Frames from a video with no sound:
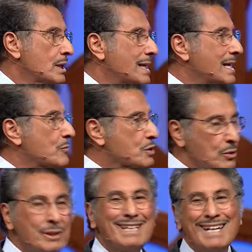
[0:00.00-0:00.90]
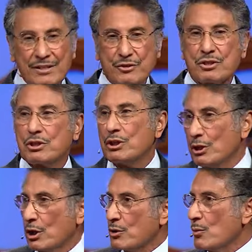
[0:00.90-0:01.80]
he was only interested in
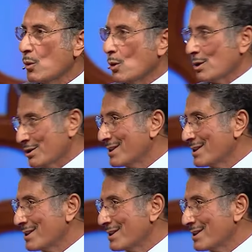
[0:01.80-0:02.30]
the reward.